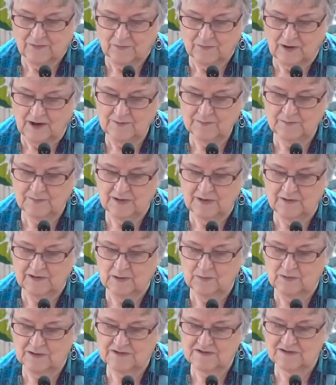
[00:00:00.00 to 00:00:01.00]

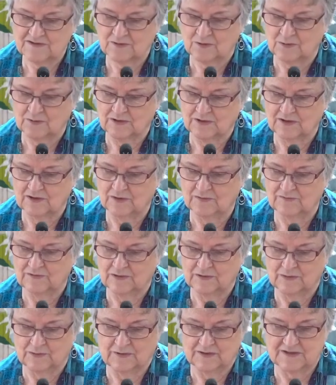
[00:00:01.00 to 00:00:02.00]
Roddenberry once told
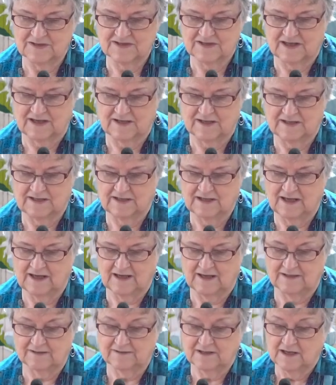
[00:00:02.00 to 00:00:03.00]
interviewers that he
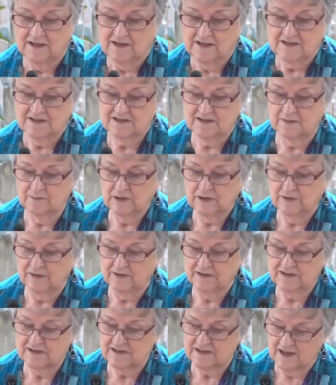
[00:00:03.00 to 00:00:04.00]
had
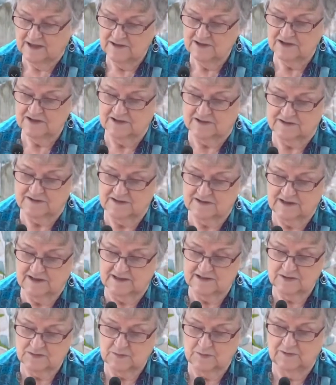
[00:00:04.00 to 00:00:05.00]
similar intentions
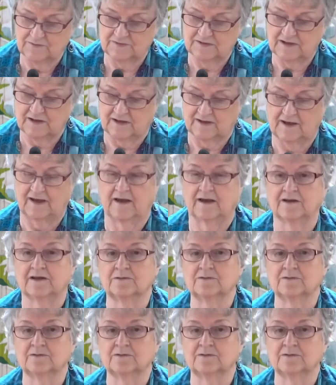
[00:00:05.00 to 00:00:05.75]
that Swift had had.